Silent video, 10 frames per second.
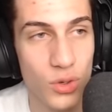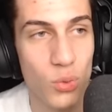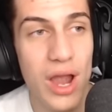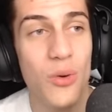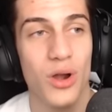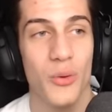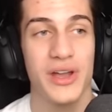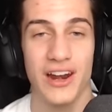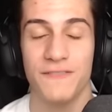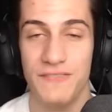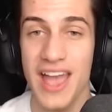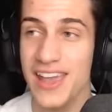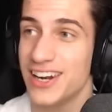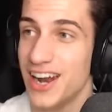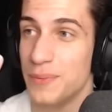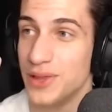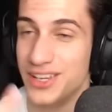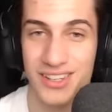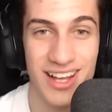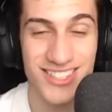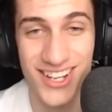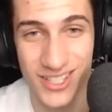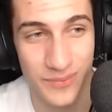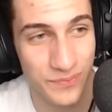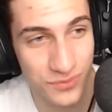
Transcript: Woo! We got a fang and a Nightblade. That's awesome.